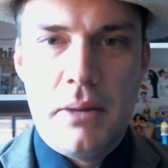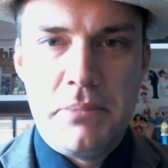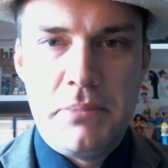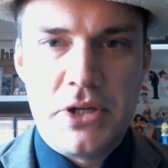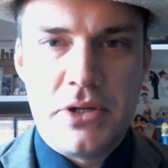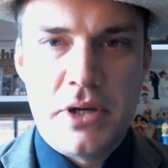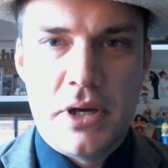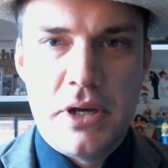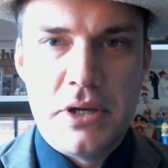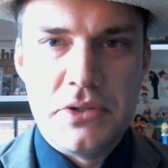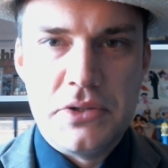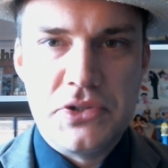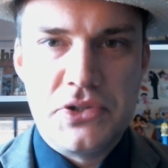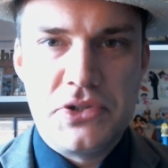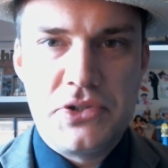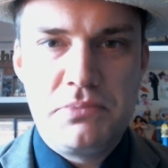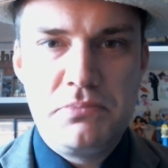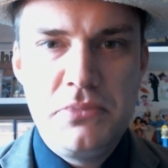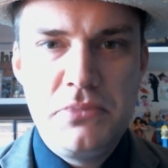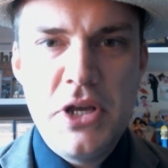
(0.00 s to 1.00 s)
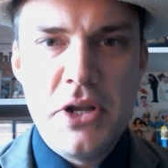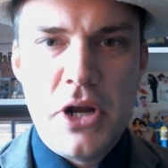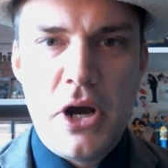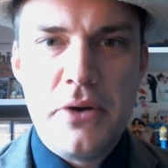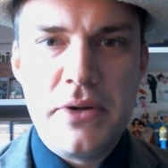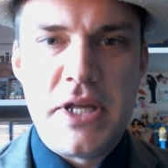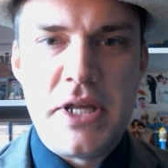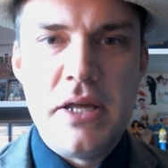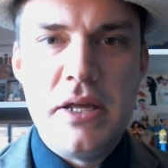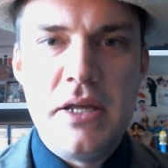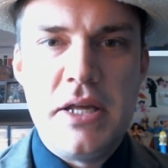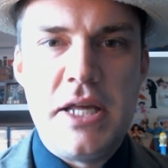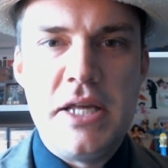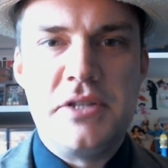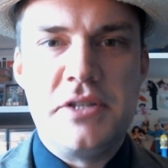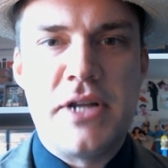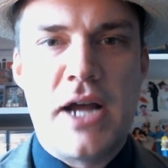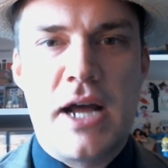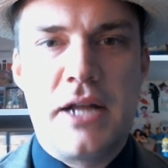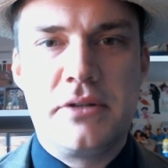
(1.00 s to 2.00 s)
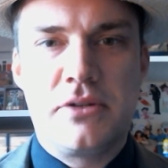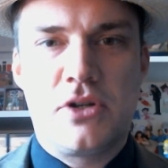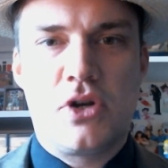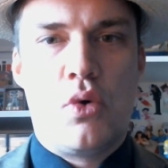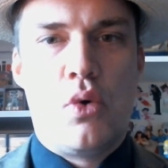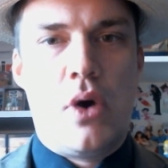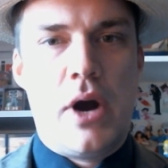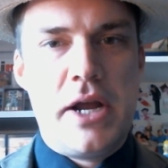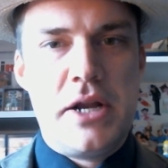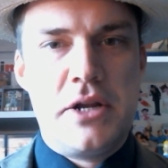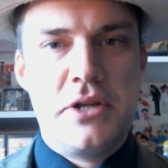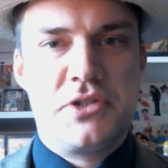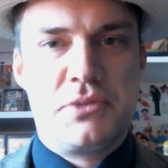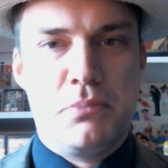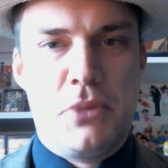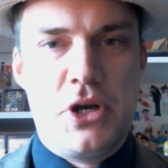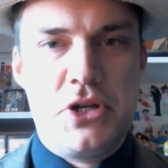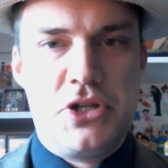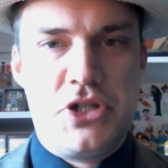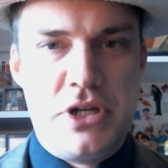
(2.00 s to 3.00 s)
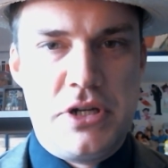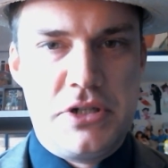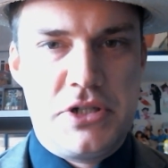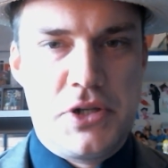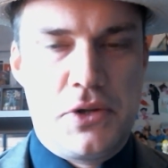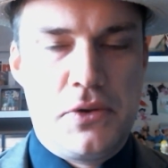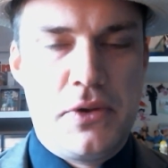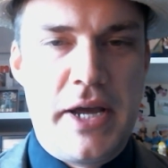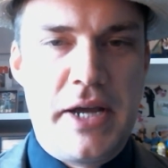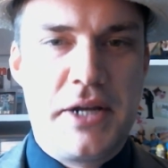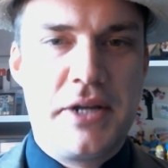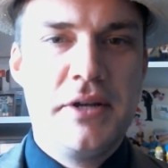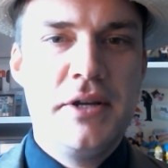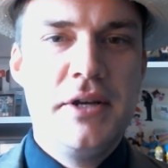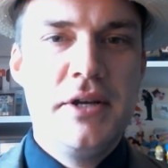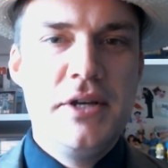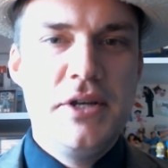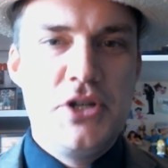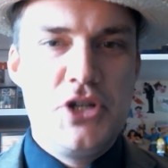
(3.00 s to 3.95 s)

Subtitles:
because you know he's not quite as much into like